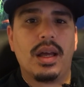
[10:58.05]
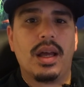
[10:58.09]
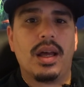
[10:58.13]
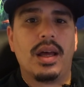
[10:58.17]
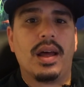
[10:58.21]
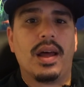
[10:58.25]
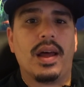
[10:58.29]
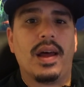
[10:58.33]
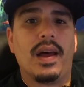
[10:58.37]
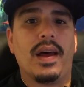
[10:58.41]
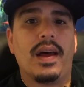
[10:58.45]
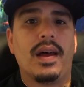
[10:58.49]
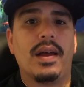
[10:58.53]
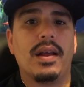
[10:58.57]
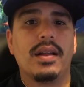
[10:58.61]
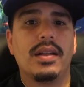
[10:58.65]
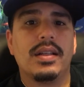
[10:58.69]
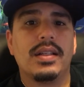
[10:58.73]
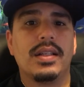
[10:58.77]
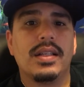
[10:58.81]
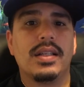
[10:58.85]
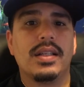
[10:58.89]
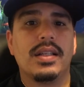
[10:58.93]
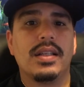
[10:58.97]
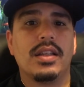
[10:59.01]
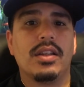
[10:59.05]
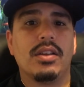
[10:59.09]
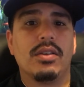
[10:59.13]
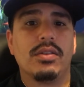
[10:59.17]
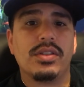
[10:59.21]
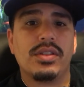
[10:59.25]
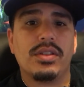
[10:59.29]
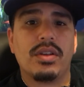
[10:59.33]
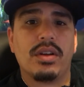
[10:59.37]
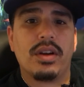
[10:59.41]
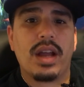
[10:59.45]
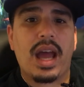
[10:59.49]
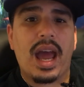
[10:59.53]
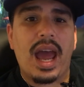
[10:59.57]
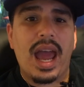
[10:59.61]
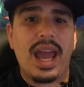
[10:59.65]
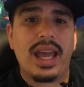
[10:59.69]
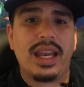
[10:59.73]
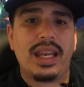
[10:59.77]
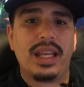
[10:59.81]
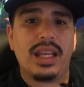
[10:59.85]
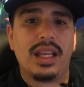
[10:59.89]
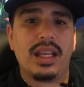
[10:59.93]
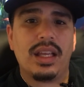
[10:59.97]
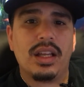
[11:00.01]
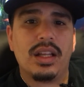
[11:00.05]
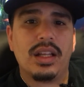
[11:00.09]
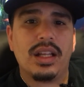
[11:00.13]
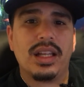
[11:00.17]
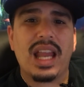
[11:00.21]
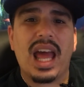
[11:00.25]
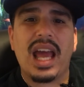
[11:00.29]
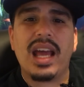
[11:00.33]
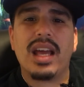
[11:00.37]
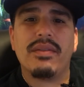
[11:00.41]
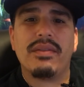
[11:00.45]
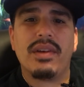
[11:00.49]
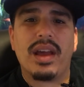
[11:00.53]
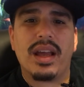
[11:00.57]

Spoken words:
they'll start hiding, lack of